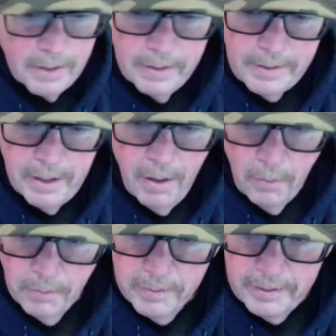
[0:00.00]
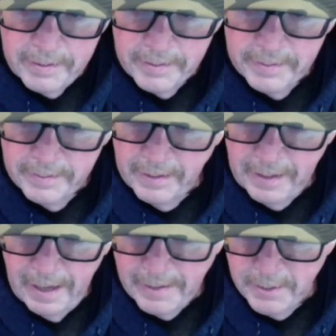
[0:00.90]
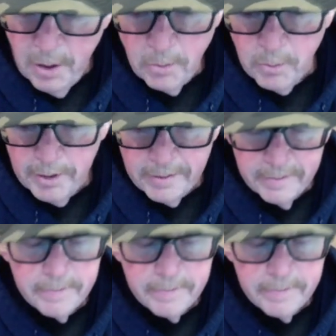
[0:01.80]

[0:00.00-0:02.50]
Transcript: you know, it. I joked with